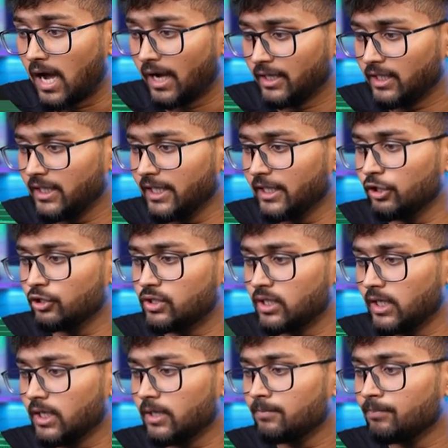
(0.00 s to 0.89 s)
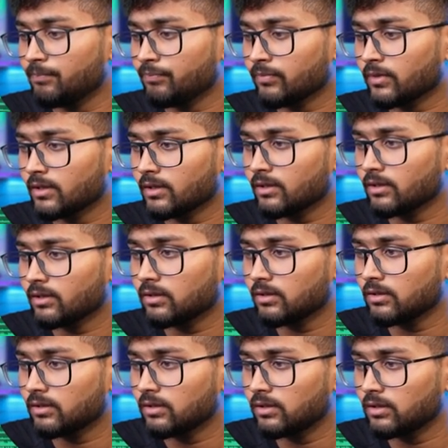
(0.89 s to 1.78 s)
Here you see,
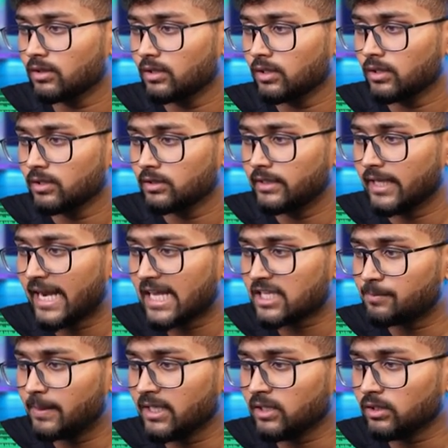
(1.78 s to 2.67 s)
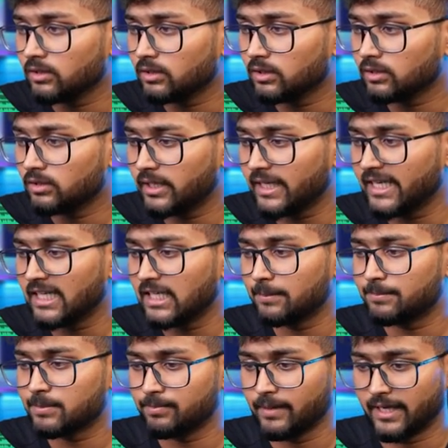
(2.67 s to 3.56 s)
there has been 3
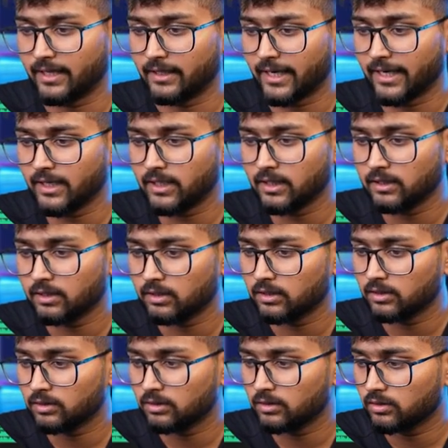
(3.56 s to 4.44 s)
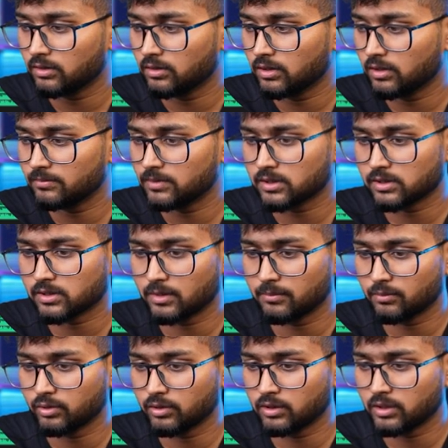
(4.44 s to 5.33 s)
clips playing, right? I'm just
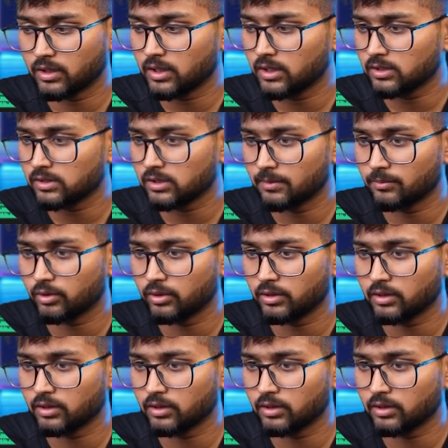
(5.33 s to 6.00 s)
removing this, this,